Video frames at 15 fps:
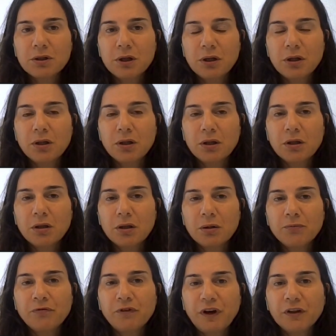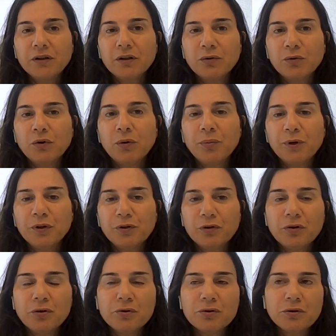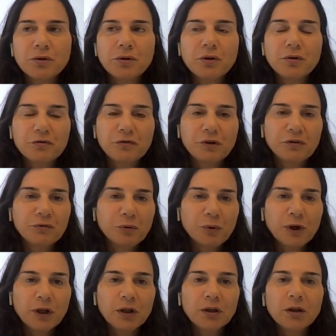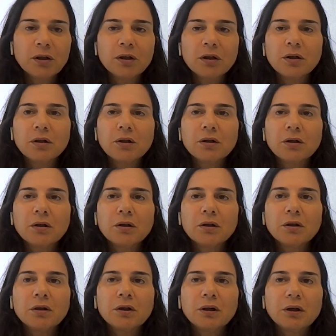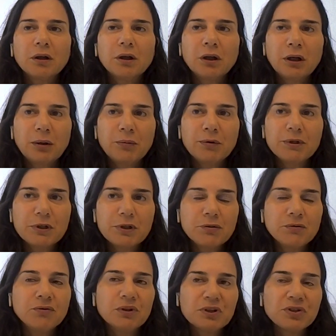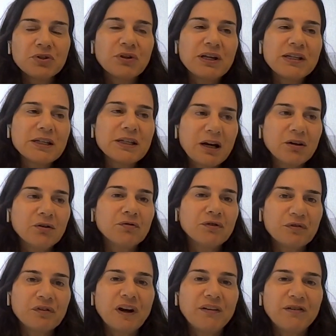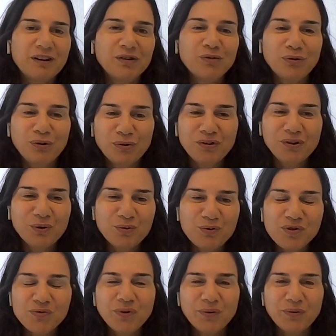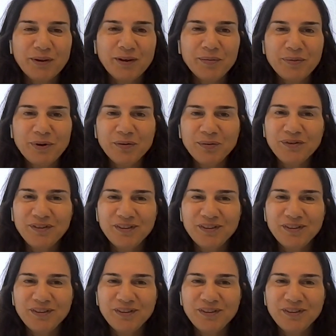And the fact that we open doors for everyone enables us to do this. So that's kind of the viral growth I was dreaming about.